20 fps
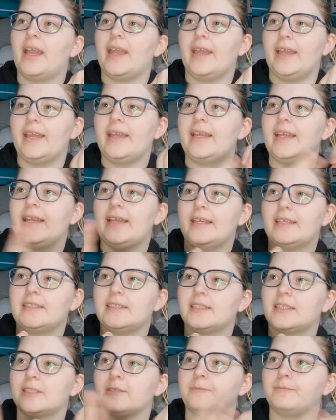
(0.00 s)
It
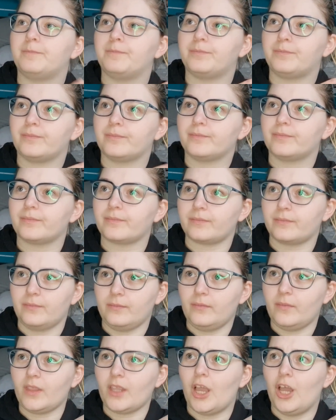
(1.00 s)
is
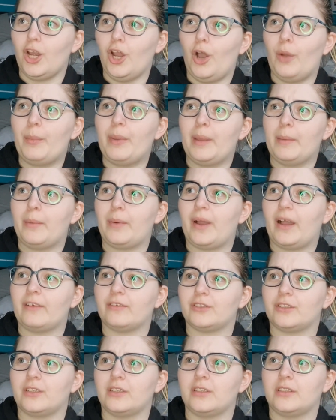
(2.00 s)
a lot of people
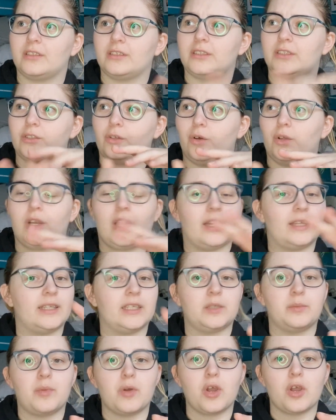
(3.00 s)
have not liked
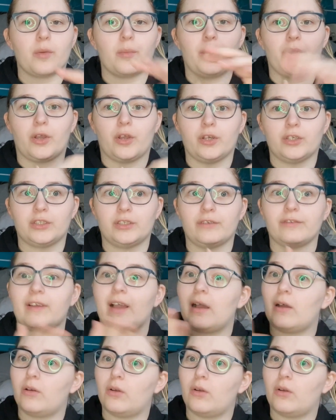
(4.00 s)
this book because of how